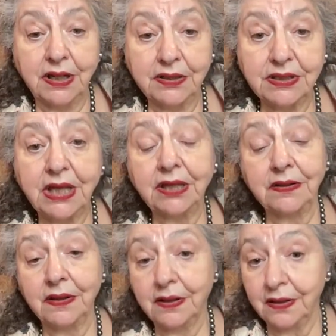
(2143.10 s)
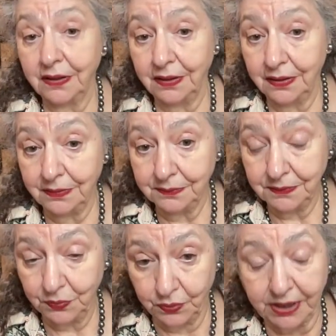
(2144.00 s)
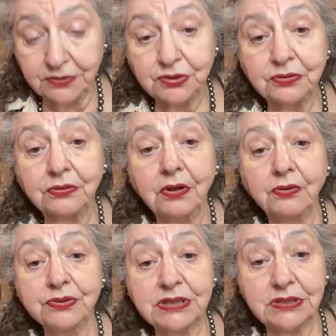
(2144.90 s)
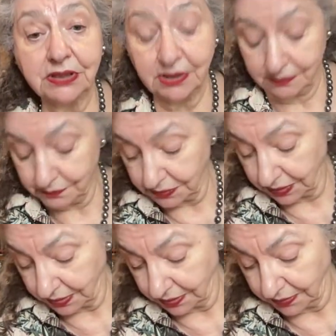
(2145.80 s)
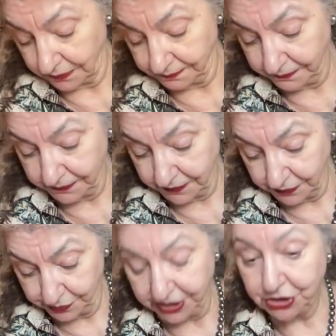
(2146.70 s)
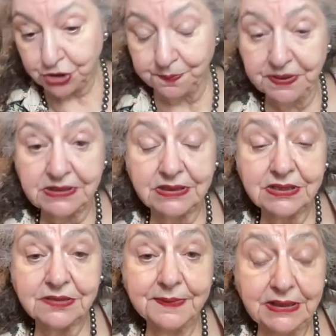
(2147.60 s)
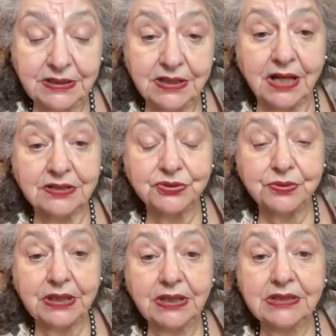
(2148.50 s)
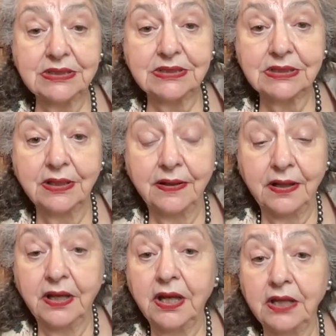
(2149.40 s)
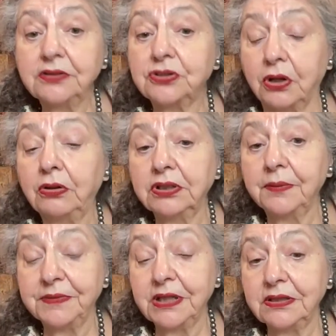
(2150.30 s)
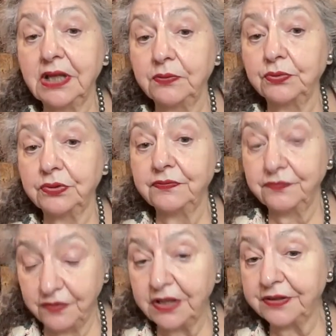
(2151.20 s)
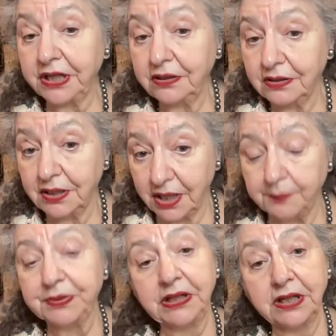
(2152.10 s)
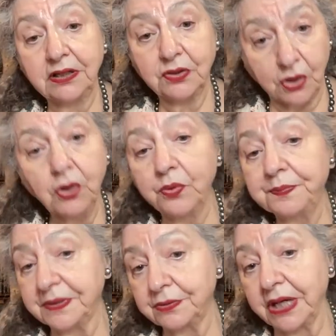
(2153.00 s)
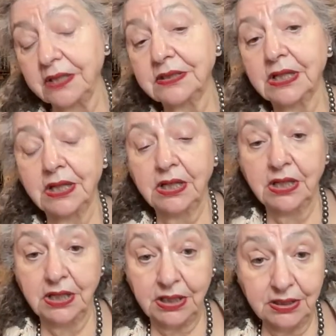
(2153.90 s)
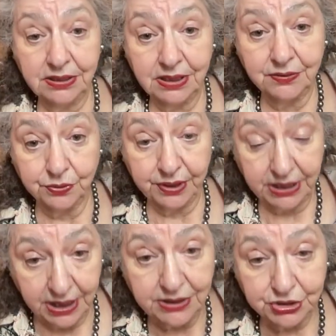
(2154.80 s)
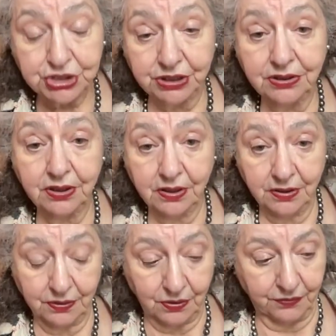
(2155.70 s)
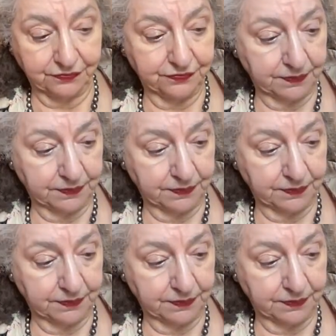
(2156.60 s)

they went to those rich businessmen, industrialists, and told them that they would very happily cooperate in the creation of